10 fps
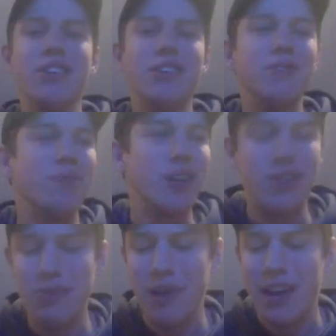though. I'd
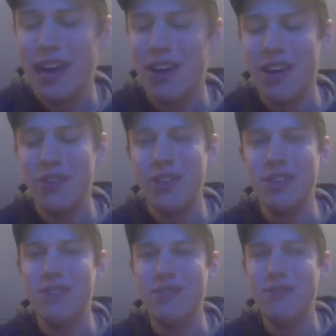rather play it out. I'd
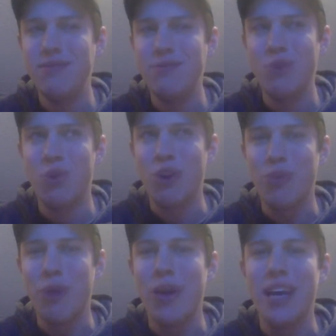rather work
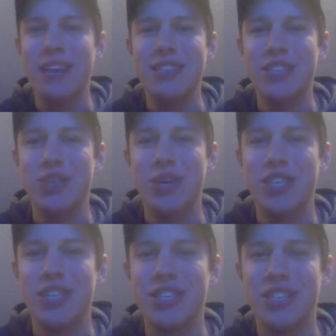my way out of the
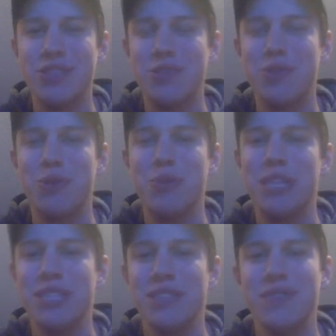situation because it's so much more
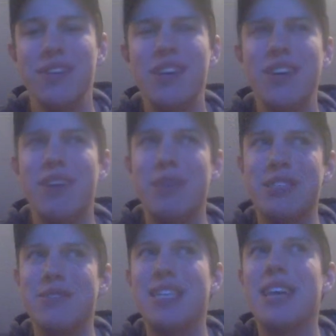impressive. Like
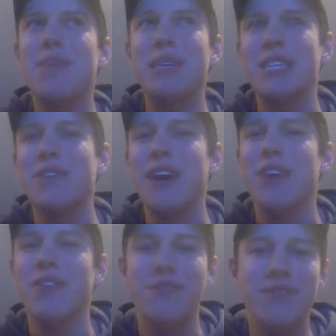digging myself
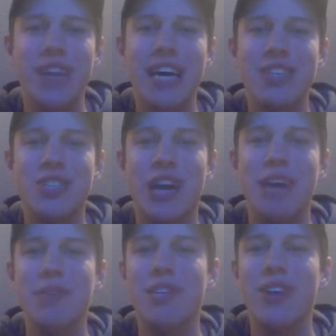out of that
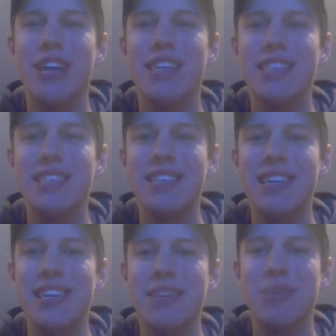tribe in Delaney's and getting to